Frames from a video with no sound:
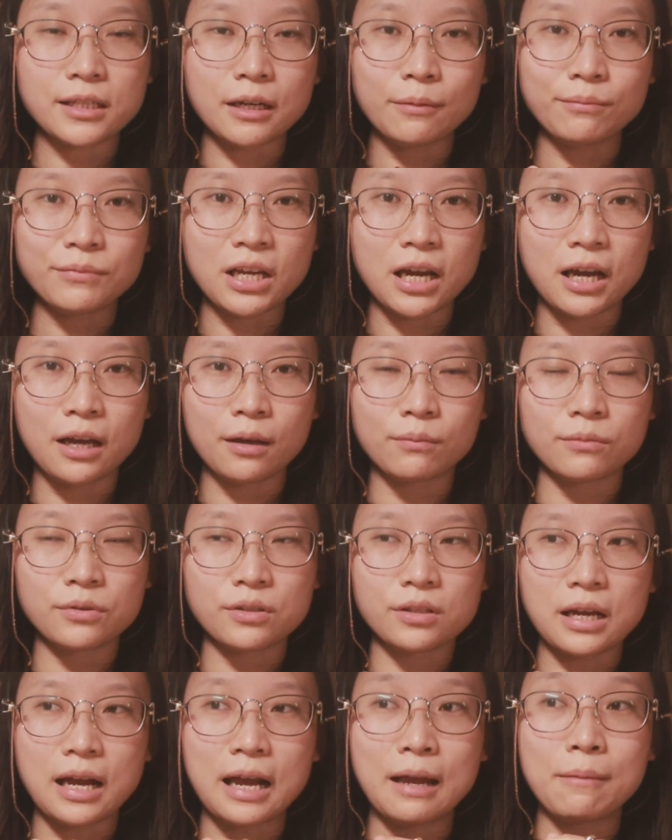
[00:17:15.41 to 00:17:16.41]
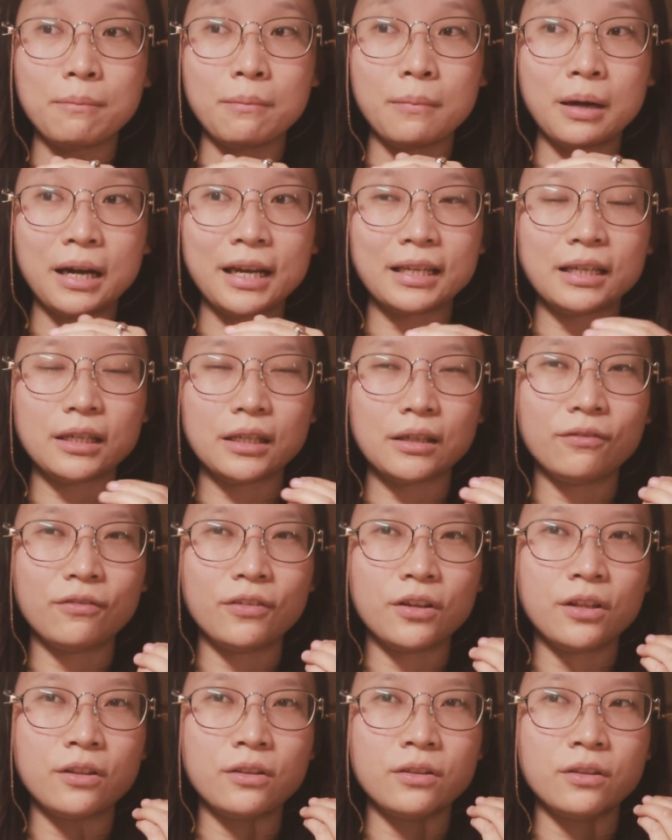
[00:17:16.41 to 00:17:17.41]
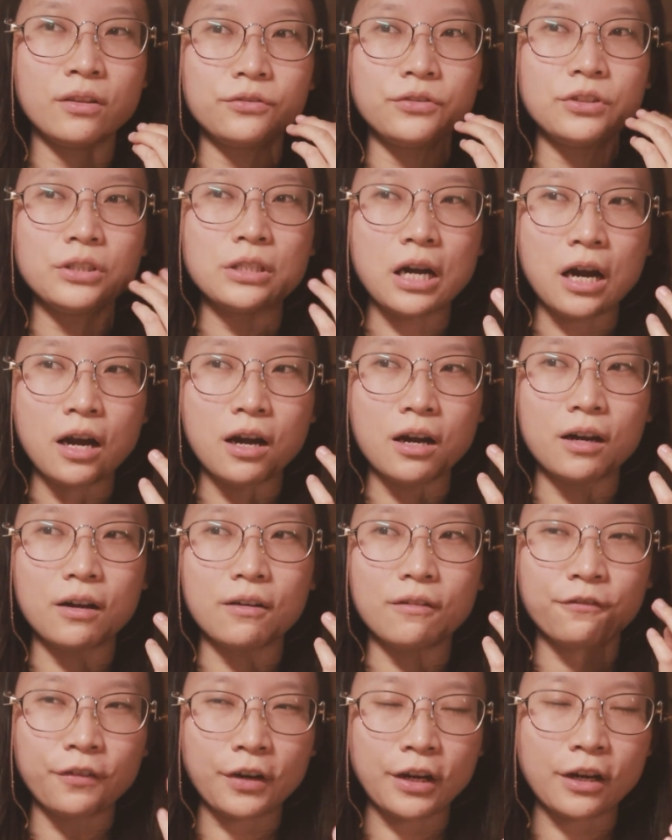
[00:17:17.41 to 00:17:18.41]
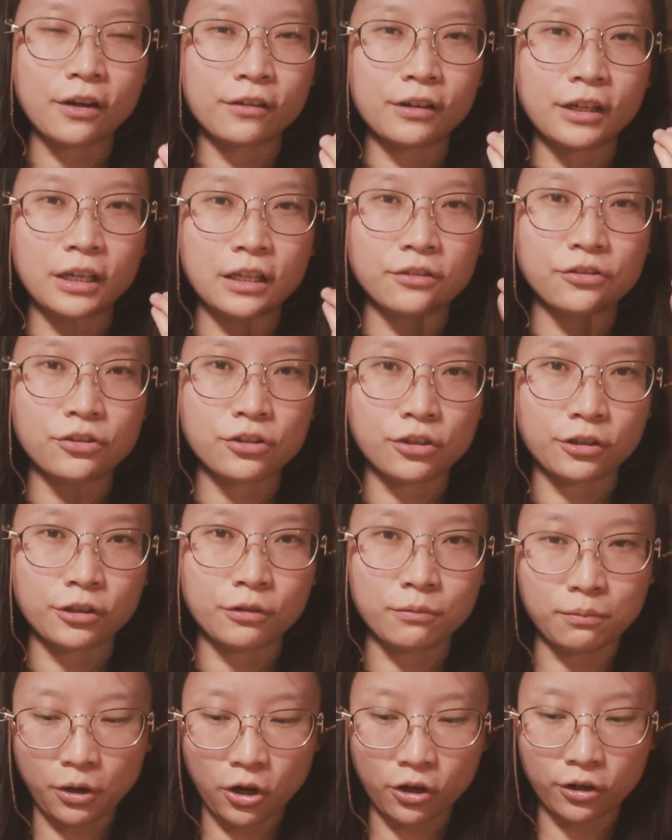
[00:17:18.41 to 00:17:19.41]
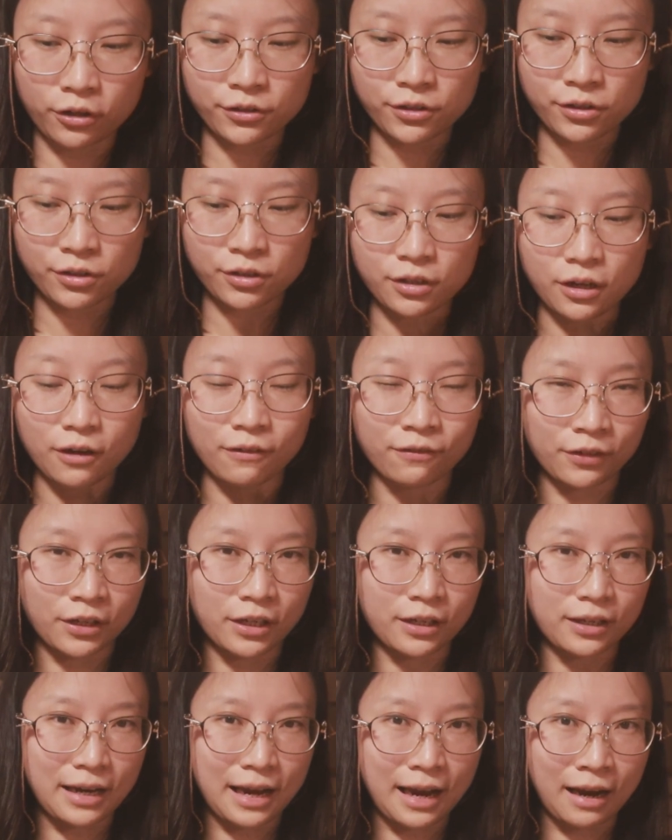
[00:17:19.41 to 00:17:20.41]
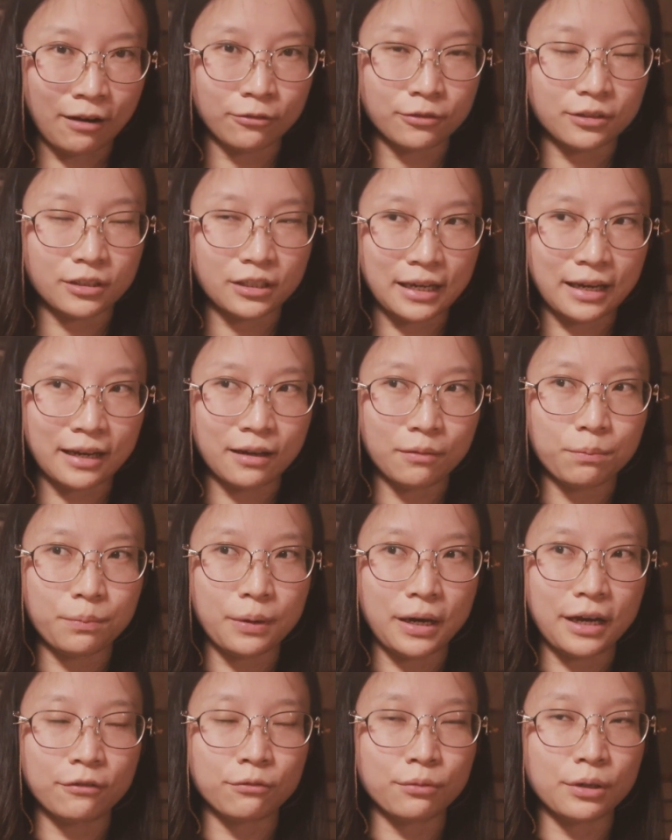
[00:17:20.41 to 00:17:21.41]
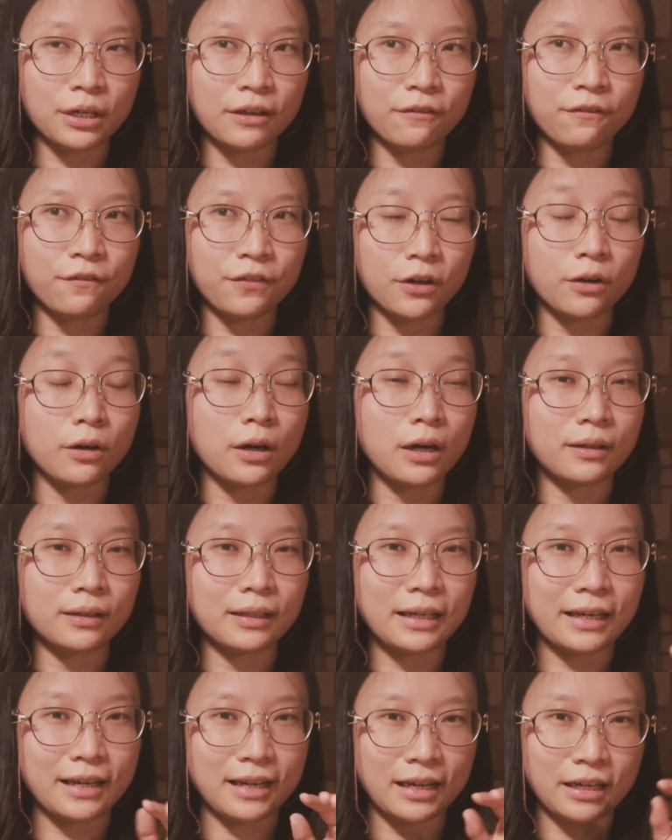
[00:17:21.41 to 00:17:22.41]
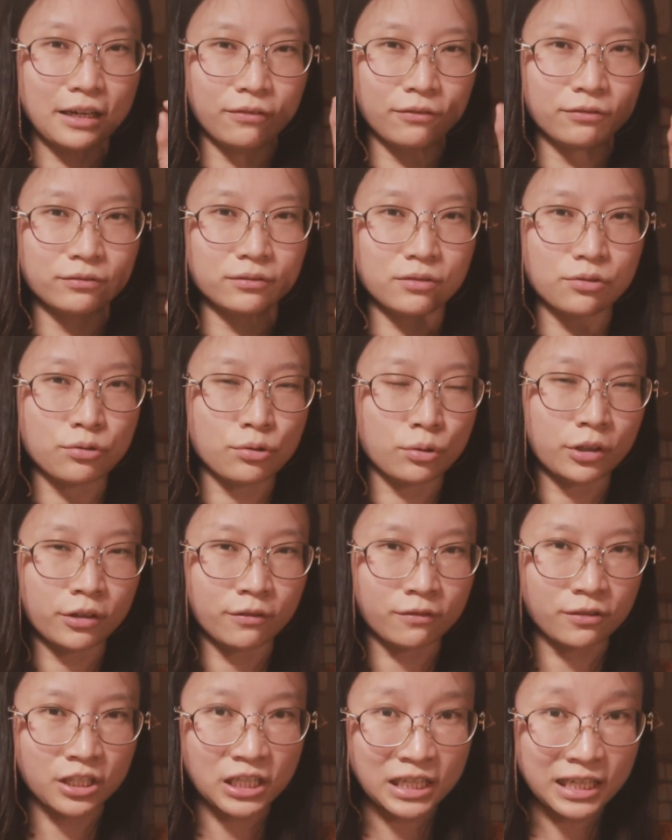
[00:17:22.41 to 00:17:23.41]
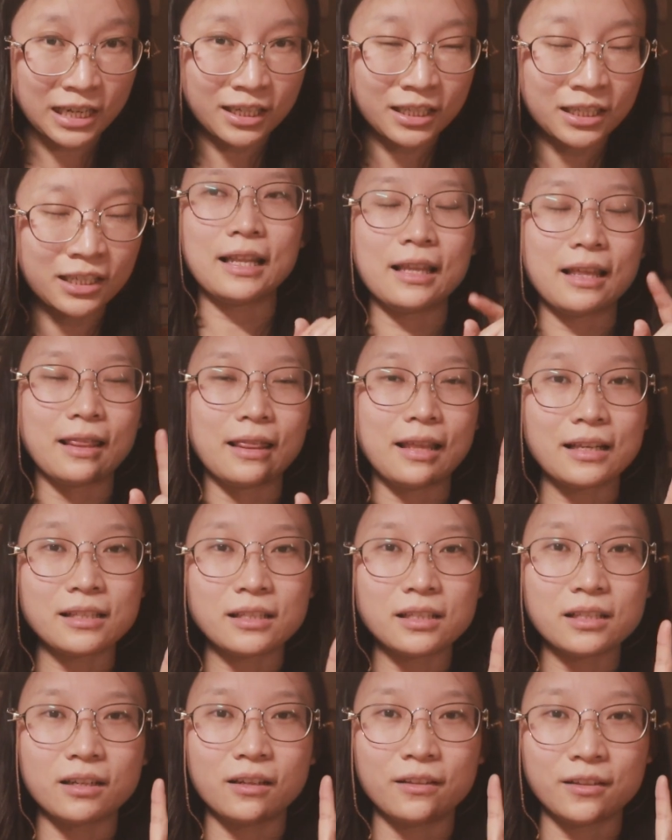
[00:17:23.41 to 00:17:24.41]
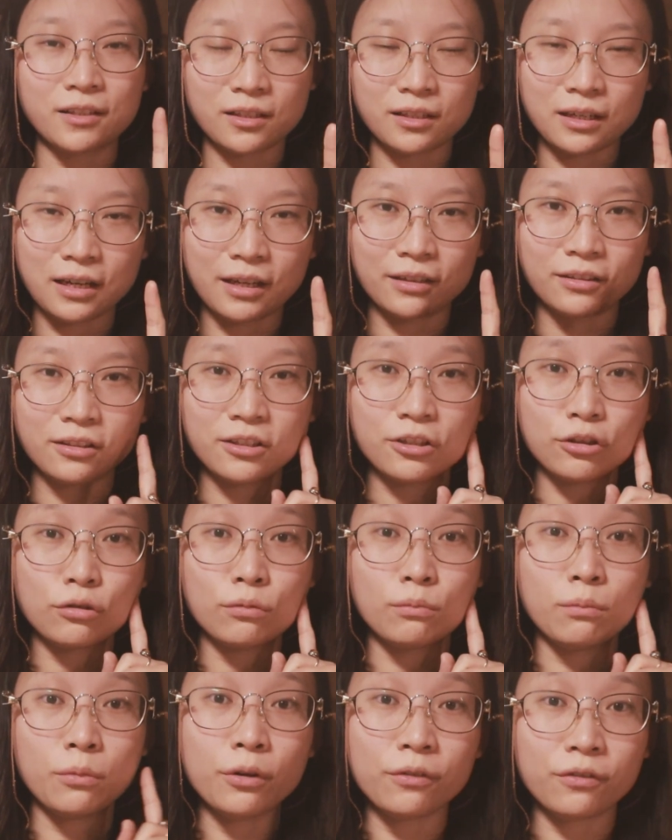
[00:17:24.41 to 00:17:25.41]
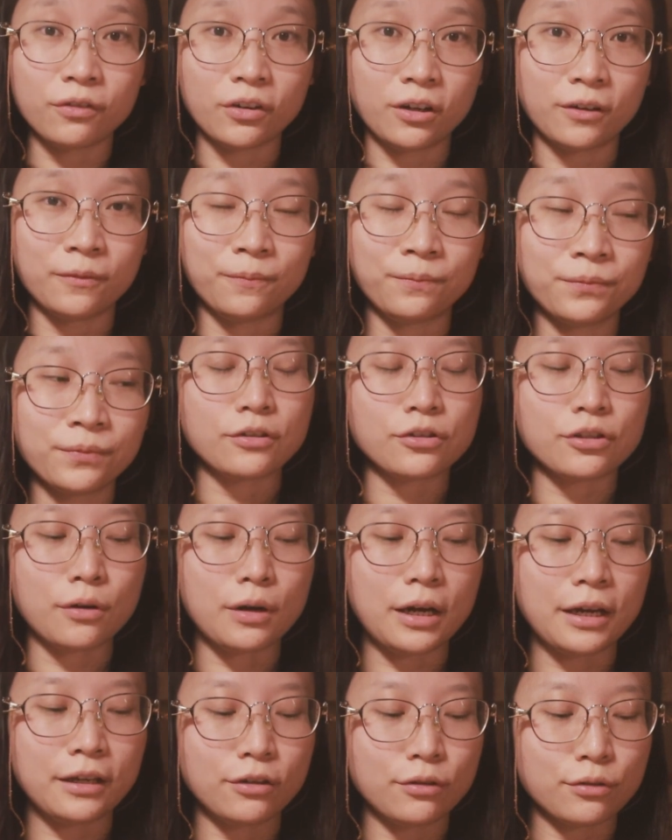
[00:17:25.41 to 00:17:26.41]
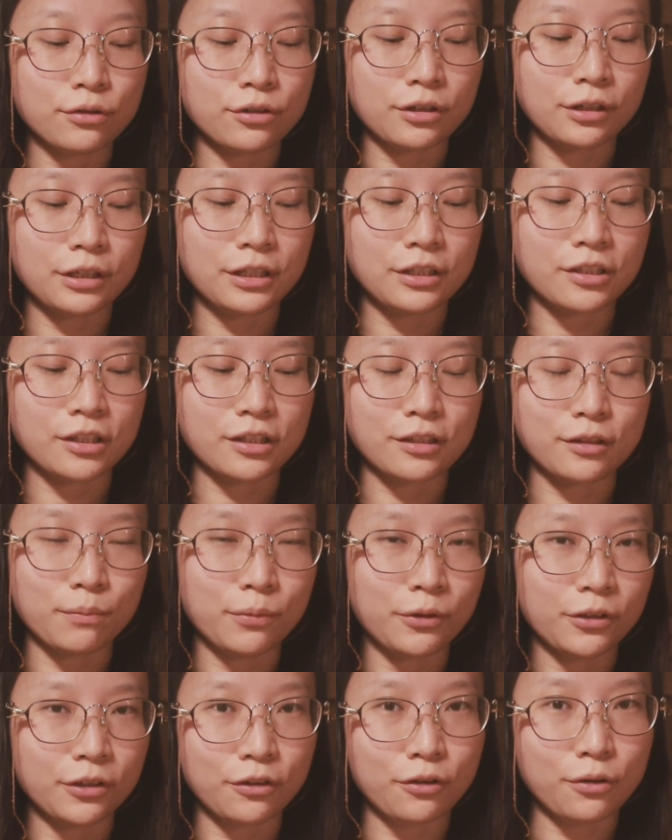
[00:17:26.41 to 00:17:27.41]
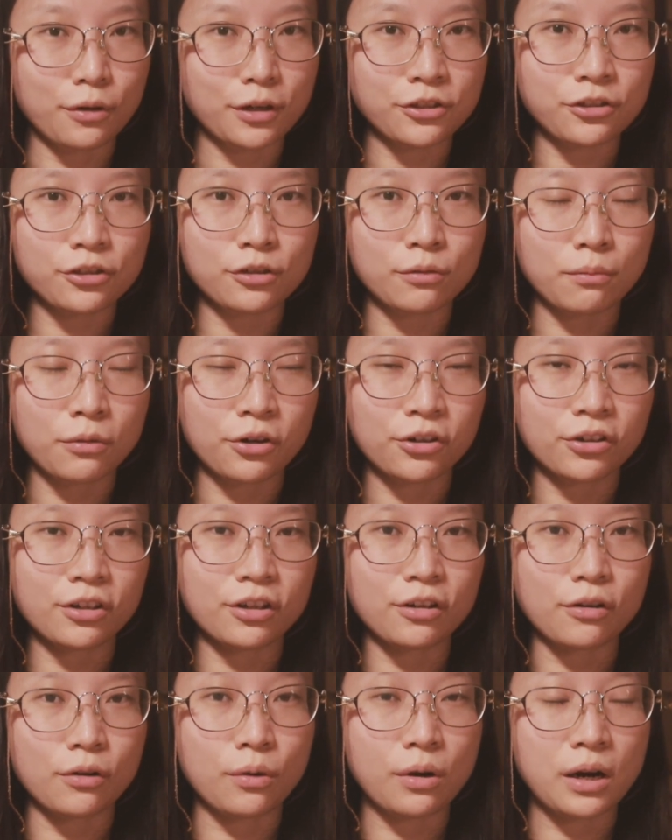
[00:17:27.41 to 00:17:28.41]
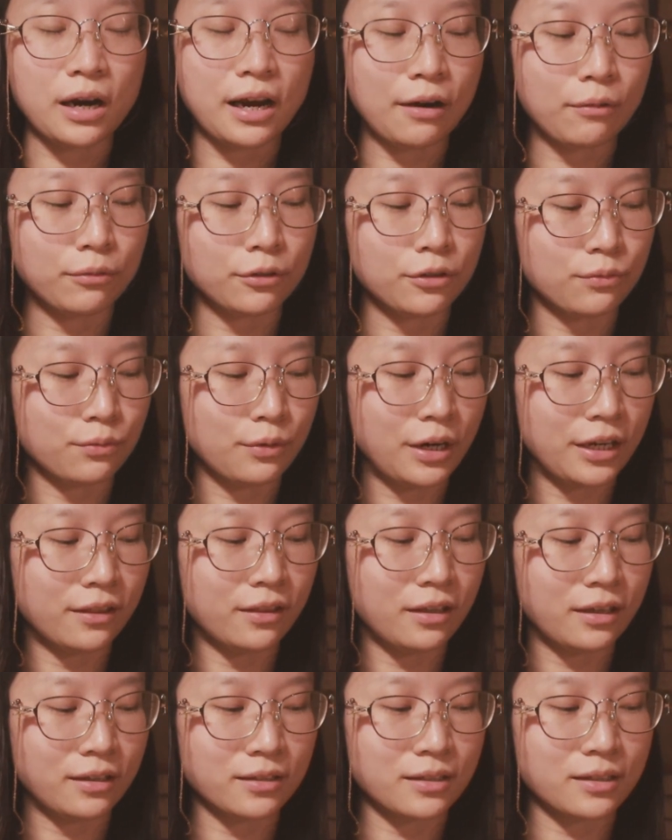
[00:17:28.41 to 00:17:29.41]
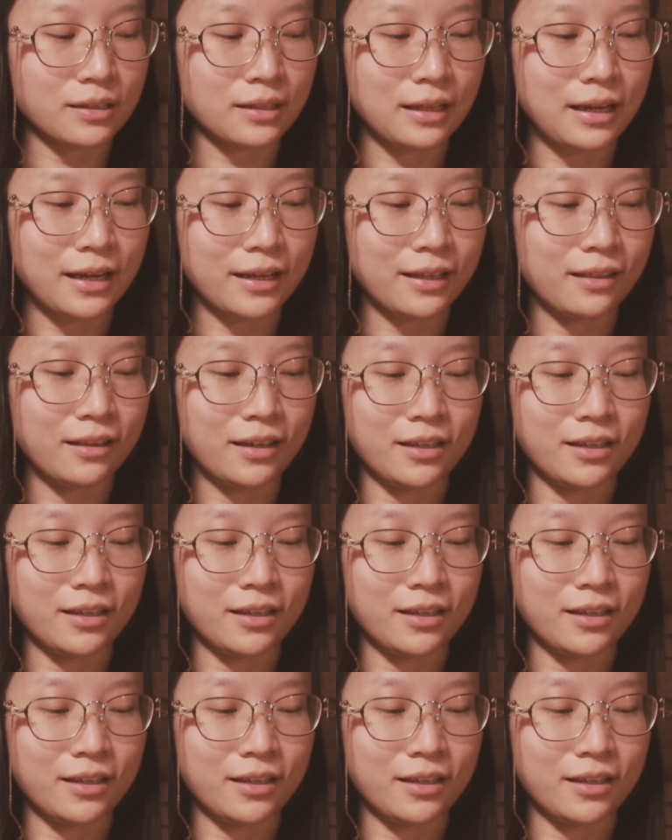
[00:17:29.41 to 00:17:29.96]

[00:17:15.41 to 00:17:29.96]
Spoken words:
sometimes I might even not figuring certain parts of it out yet, but I really feel like kind of sort of stuck, and then that's a sign to move on. So I usually just put a question mark, or I would write things like